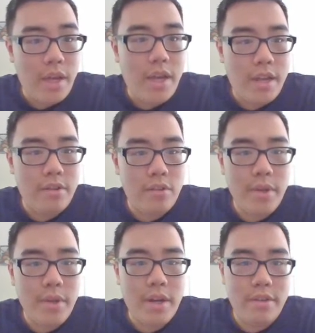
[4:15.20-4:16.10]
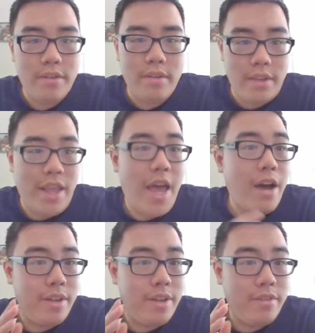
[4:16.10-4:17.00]
And to be honest,
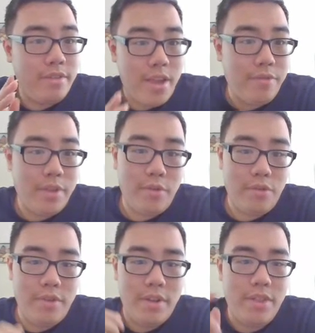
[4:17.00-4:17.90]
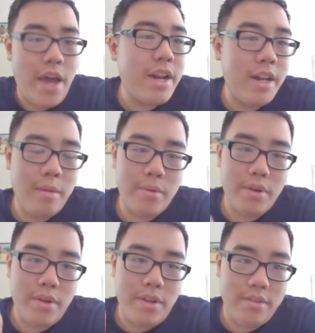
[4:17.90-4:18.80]
now it's definitely worth it. That
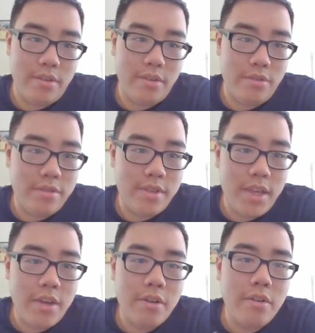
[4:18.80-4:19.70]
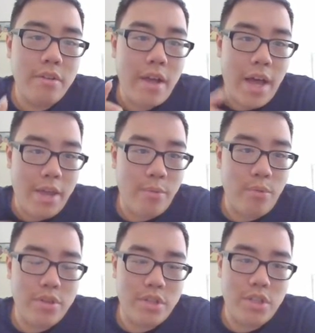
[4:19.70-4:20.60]
number is a steal. I
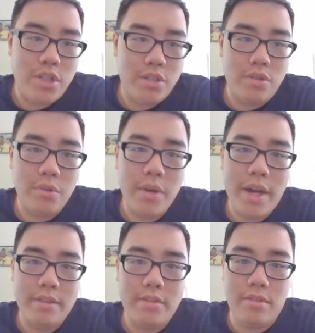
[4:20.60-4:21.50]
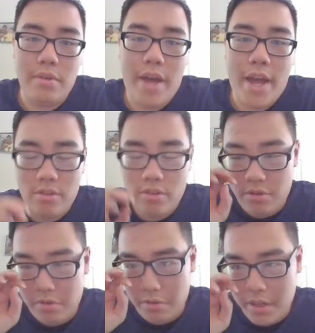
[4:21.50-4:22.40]
would suggest you guys to
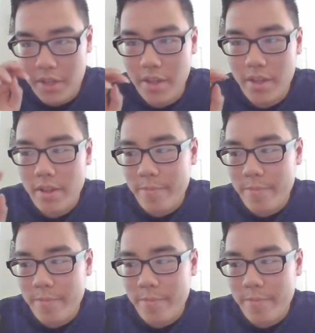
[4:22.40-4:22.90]
actually